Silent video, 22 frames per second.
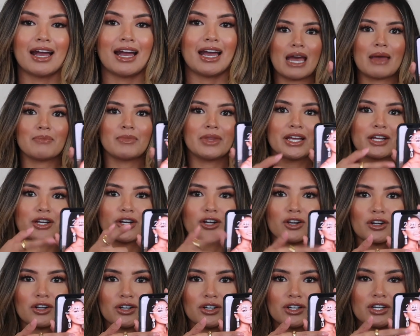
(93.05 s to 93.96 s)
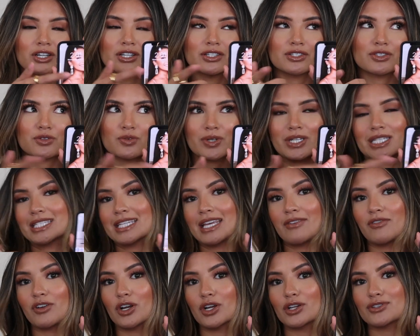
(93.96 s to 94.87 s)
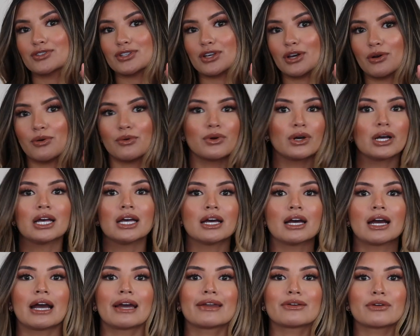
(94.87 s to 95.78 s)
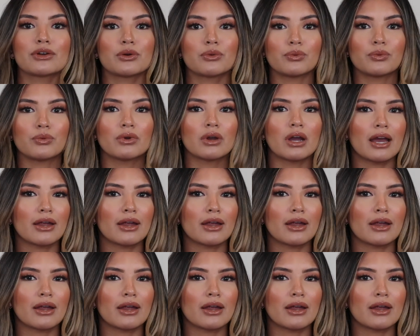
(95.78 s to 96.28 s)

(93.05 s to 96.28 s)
I'm like her screensaver, so I don't know.